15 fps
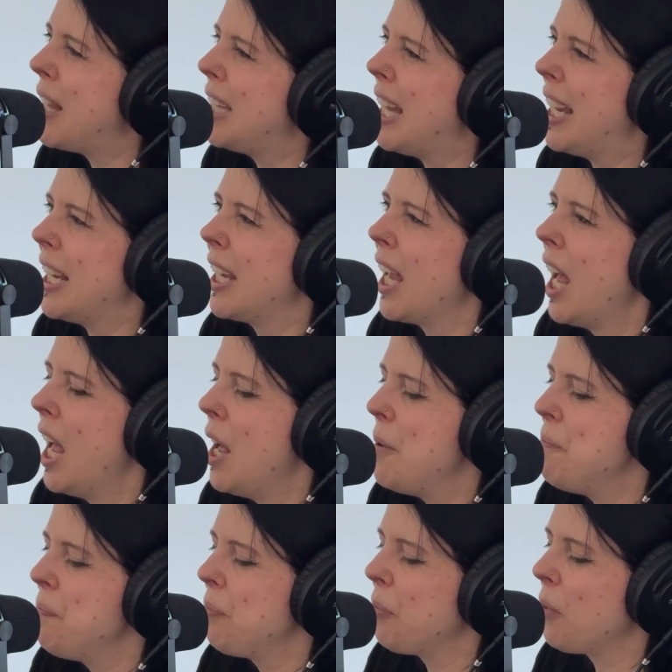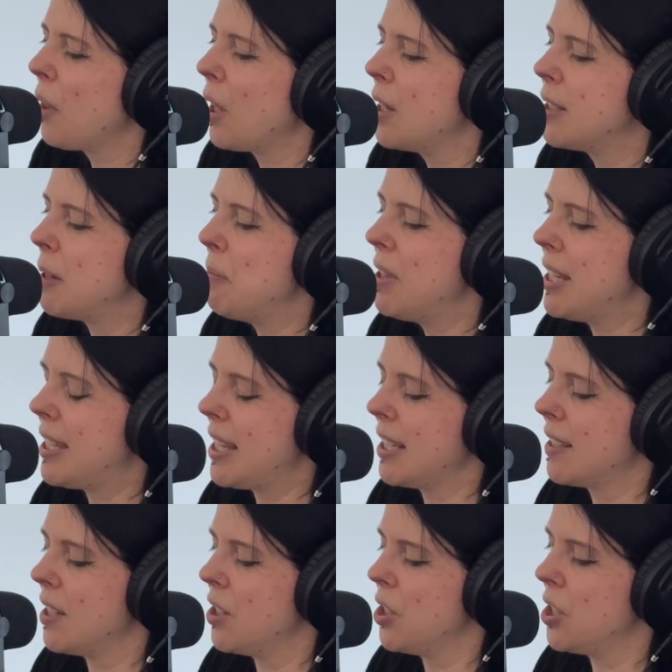like some of these
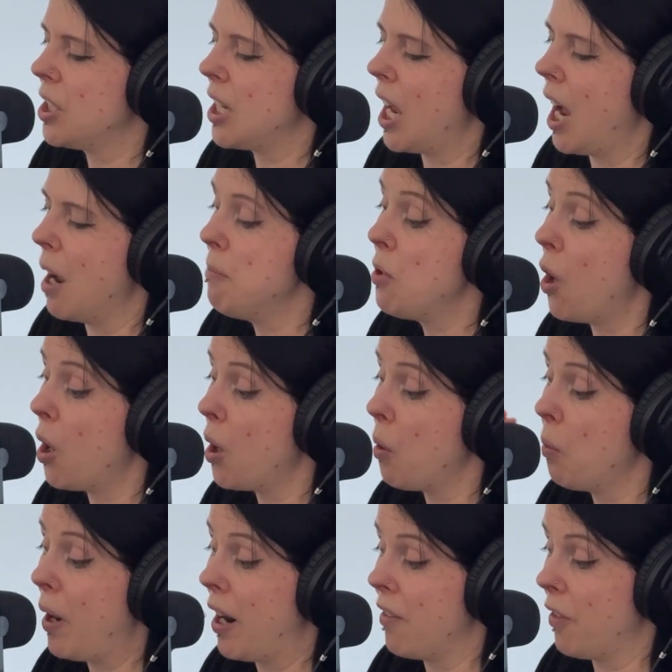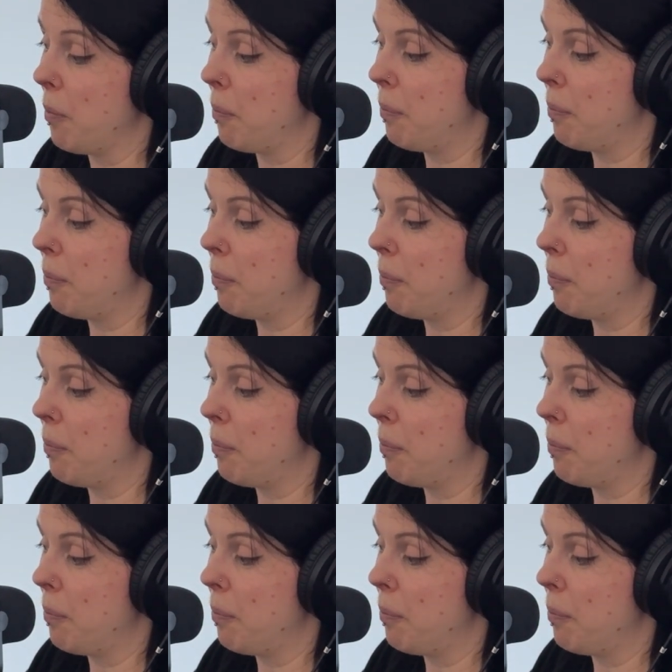things that just, I'm not aware of a